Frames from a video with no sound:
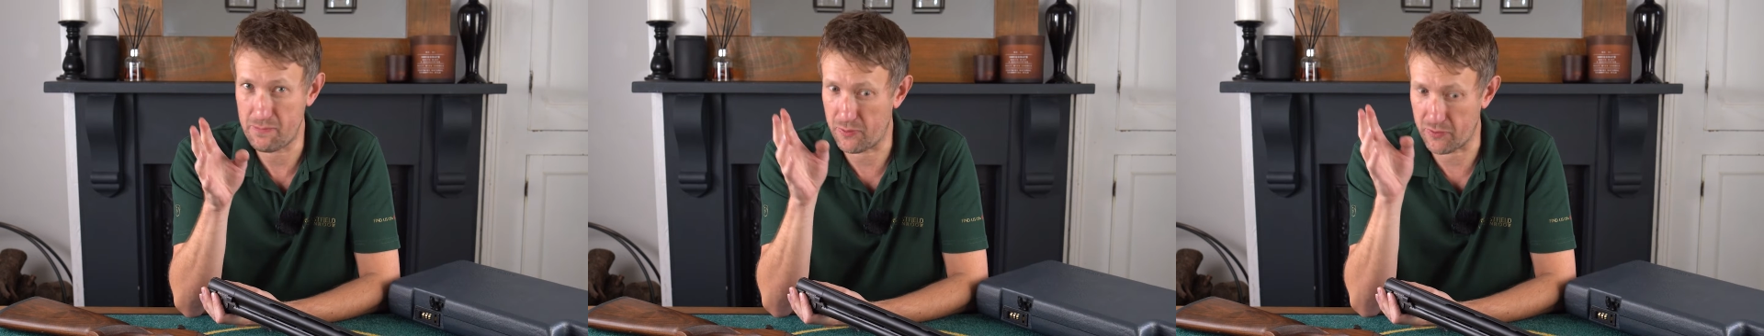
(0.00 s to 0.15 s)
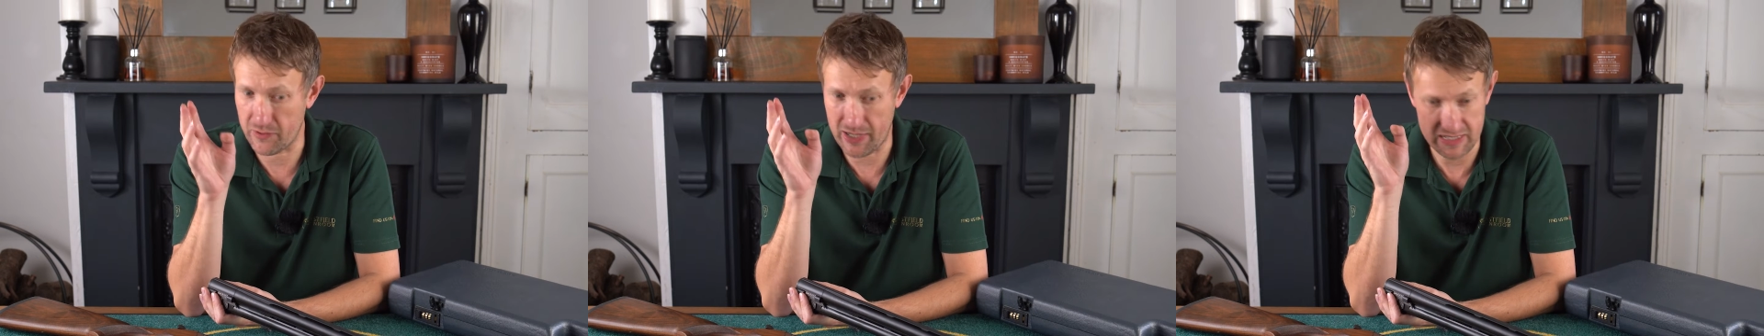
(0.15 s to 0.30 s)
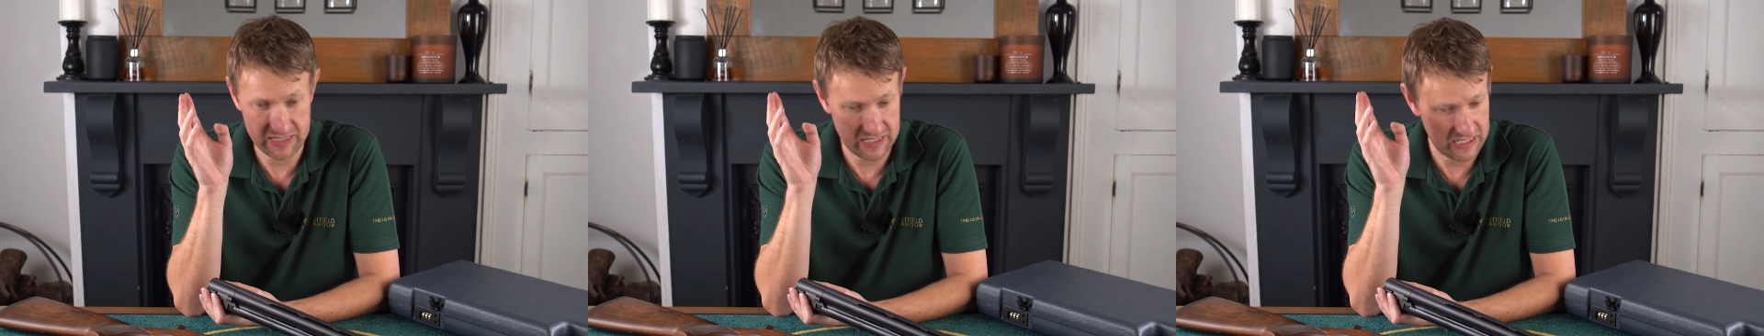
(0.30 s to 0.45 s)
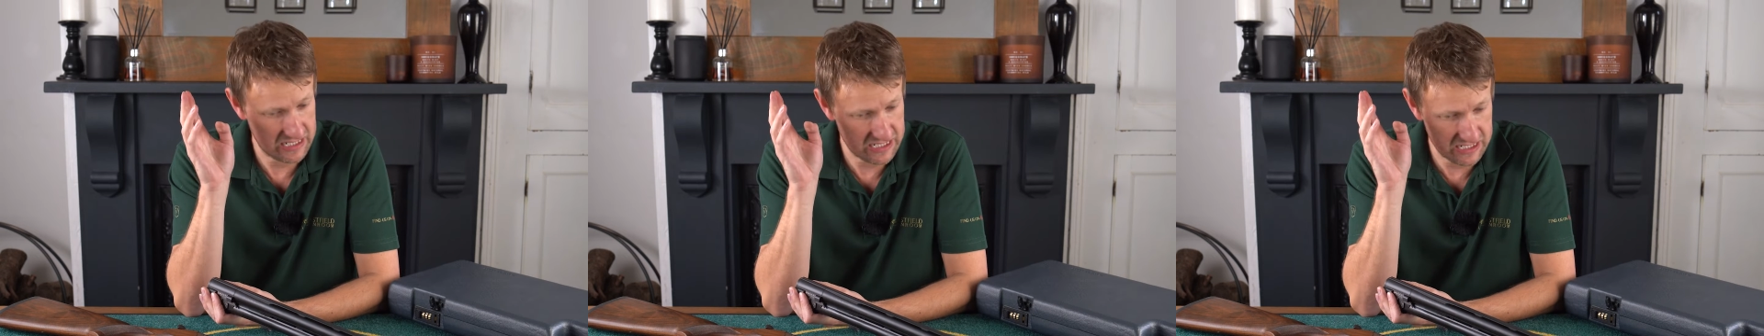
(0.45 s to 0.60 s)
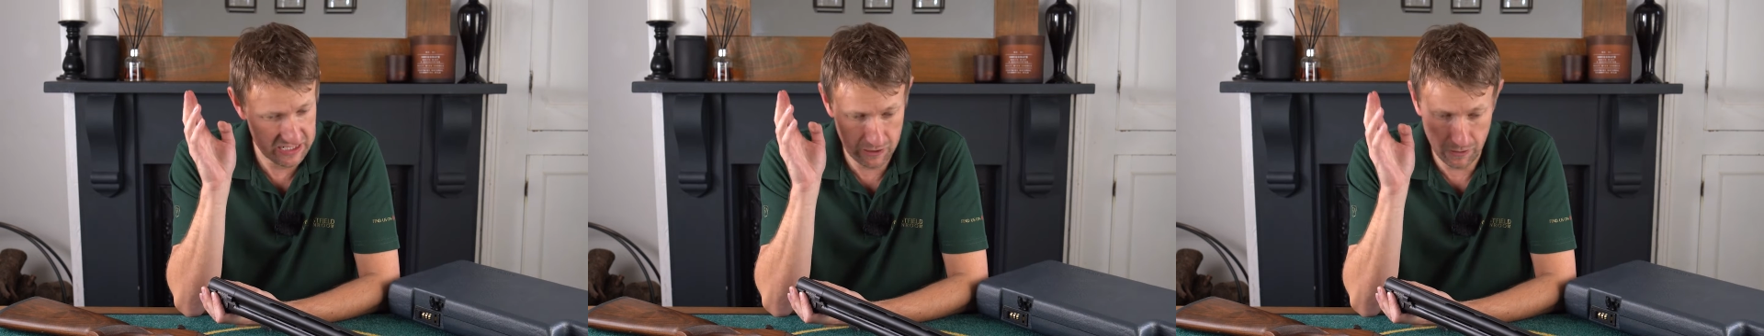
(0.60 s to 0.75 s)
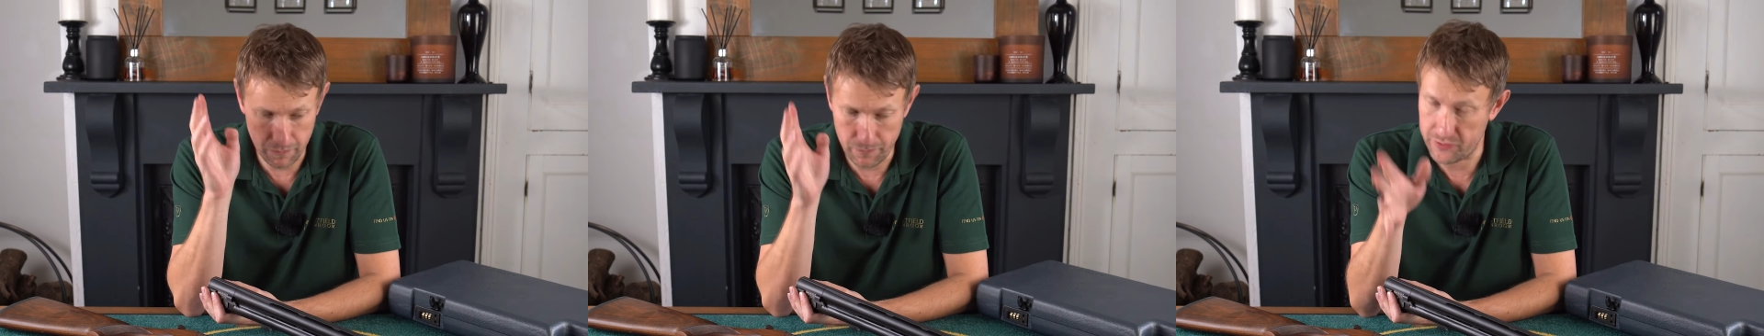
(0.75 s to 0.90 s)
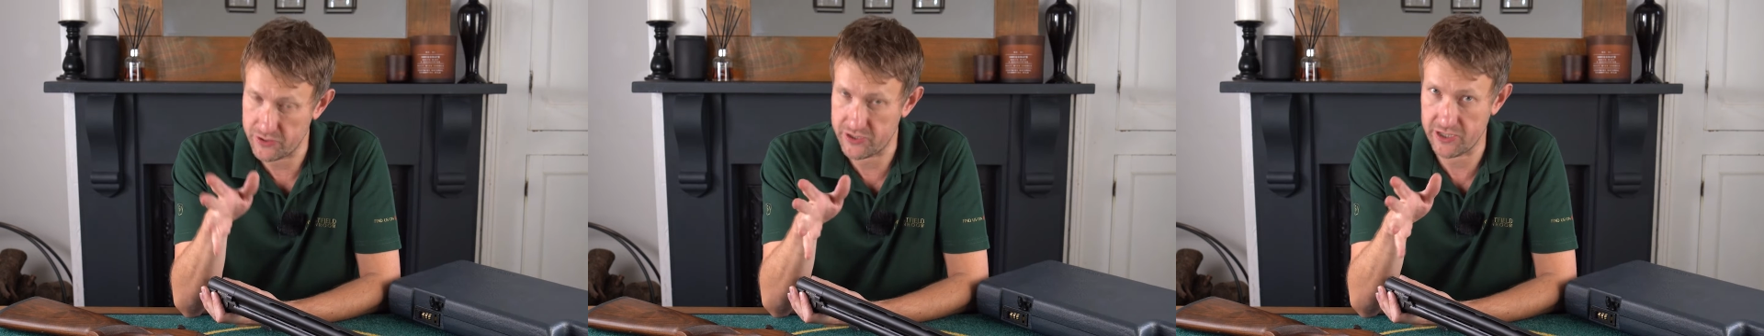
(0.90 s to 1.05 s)
Perazzi
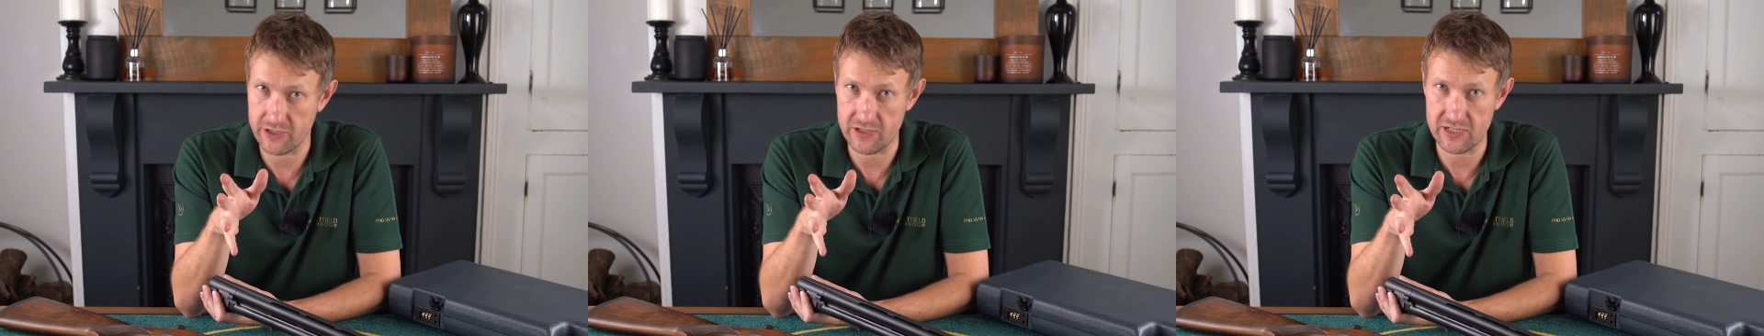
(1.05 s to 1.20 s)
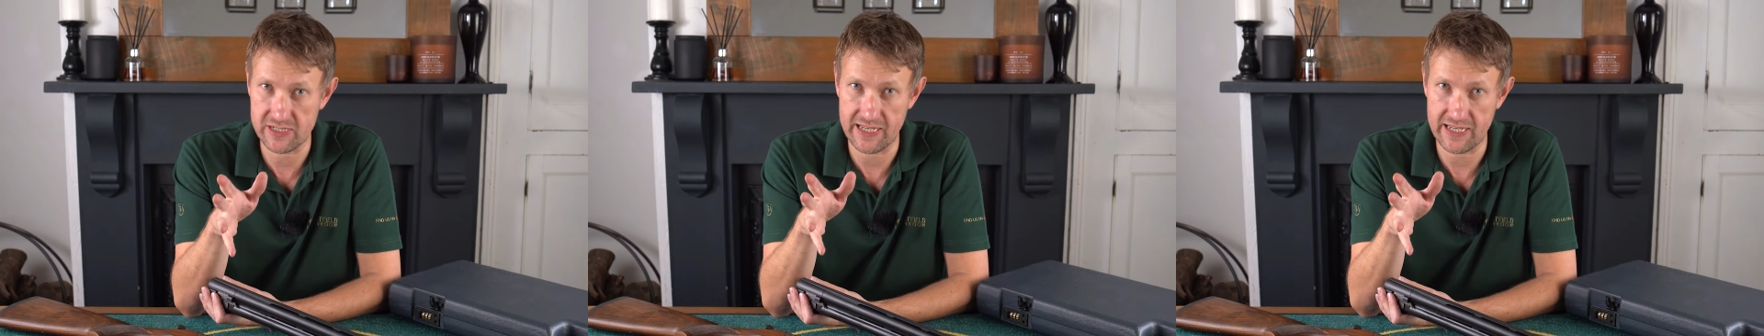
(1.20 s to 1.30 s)
still produce